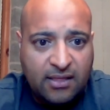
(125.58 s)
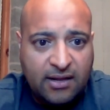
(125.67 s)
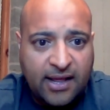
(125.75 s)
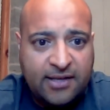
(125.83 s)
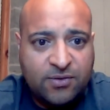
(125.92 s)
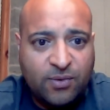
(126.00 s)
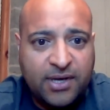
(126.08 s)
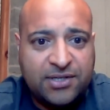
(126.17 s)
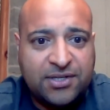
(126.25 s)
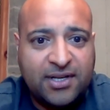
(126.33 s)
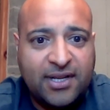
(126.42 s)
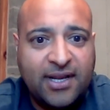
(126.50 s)
The next
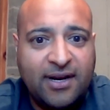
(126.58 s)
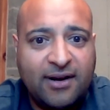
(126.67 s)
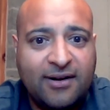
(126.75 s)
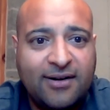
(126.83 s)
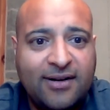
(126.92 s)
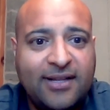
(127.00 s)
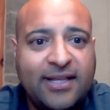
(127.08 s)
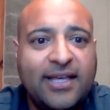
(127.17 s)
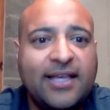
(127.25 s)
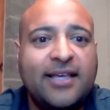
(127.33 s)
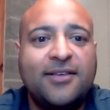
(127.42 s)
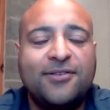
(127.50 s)
question here
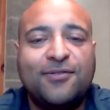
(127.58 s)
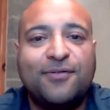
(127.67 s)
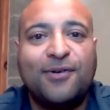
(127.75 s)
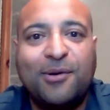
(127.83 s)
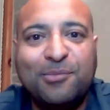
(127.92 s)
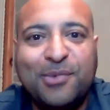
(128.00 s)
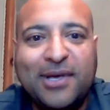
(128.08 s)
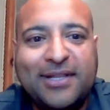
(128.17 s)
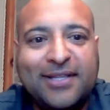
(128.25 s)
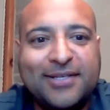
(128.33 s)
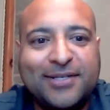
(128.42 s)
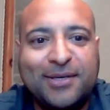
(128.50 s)
is from
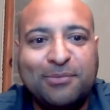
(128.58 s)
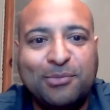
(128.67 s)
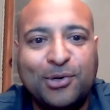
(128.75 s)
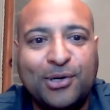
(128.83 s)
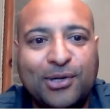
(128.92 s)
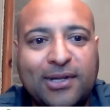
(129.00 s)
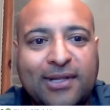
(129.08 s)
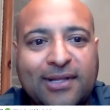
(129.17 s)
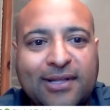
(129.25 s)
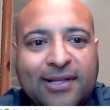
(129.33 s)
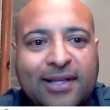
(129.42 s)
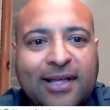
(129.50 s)
BTC
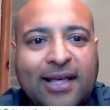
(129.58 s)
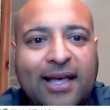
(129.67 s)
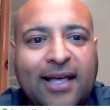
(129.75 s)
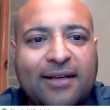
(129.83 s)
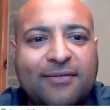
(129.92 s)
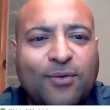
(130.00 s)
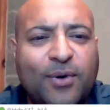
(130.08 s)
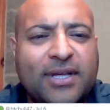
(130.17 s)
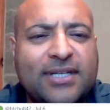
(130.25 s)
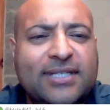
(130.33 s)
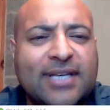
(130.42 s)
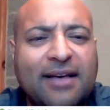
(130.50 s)
Bull
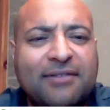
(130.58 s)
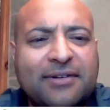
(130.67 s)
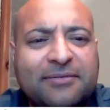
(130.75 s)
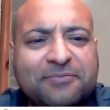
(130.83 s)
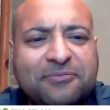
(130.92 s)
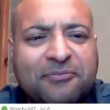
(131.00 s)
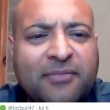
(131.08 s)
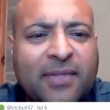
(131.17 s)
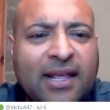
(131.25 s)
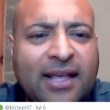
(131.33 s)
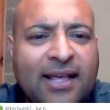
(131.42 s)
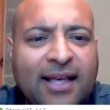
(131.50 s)
47.
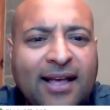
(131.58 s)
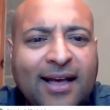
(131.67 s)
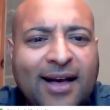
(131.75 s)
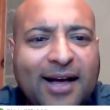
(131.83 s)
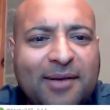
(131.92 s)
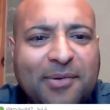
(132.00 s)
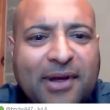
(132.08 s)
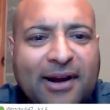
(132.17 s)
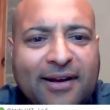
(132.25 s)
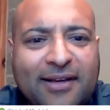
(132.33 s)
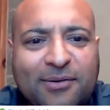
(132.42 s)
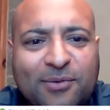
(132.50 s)
Hi,
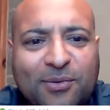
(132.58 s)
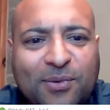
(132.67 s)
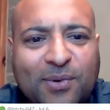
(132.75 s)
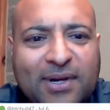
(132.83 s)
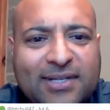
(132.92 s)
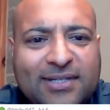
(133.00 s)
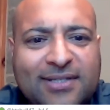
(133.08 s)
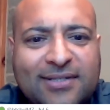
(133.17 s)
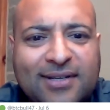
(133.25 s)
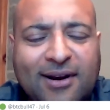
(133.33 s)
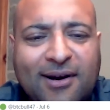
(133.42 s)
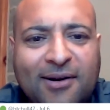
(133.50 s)
Perry.
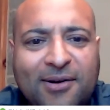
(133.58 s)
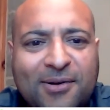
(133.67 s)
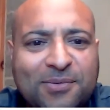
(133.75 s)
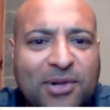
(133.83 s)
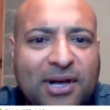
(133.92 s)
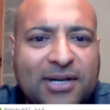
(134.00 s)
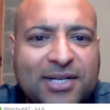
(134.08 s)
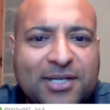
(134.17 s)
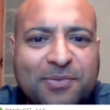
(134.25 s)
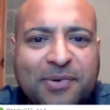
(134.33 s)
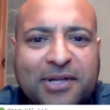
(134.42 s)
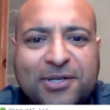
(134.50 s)
What's Argo
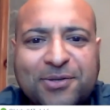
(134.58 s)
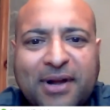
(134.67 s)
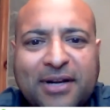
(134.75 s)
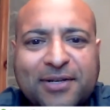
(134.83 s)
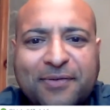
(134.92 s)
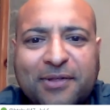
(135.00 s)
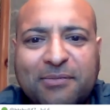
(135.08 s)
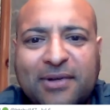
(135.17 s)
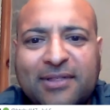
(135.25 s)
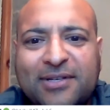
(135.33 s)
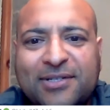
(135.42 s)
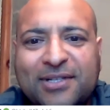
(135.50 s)
Blockchain's pitch strategy for the
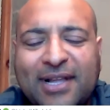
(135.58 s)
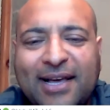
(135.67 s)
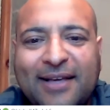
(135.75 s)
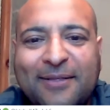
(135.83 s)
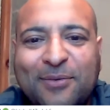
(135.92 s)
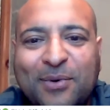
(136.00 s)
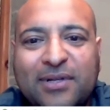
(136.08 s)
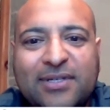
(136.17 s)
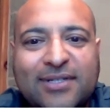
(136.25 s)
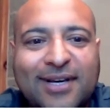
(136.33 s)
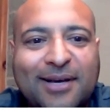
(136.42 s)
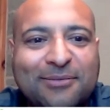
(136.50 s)
month of July?
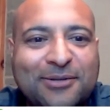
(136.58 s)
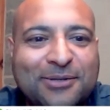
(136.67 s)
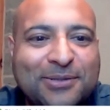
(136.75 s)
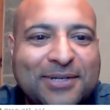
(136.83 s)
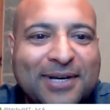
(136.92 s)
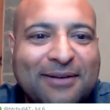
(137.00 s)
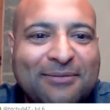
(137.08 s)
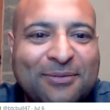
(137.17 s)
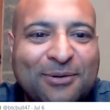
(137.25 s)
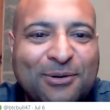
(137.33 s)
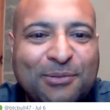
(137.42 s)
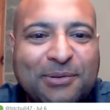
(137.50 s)
One stop, two stop.
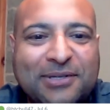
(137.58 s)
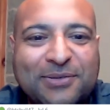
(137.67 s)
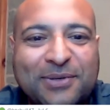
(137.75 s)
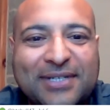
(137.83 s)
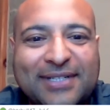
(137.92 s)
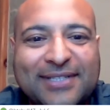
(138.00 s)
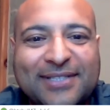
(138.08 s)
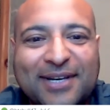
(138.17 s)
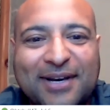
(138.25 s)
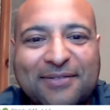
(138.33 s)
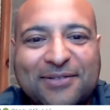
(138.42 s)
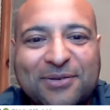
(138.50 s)
We'll be switching to
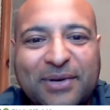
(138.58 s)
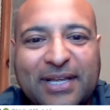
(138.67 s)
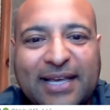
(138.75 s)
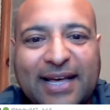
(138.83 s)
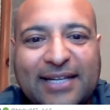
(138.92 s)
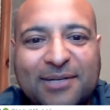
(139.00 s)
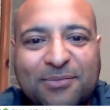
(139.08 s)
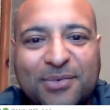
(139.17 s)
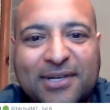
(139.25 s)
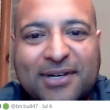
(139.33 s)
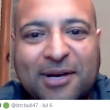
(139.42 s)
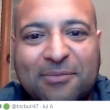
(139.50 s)
soft so we can catch up
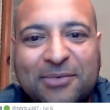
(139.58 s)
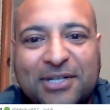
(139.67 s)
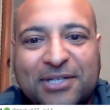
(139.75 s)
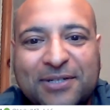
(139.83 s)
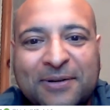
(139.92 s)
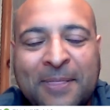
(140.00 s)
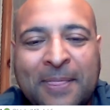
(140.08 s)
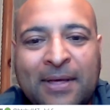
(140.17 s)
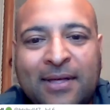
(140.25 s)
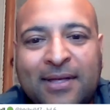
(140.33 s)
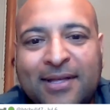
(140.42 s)
with the competition.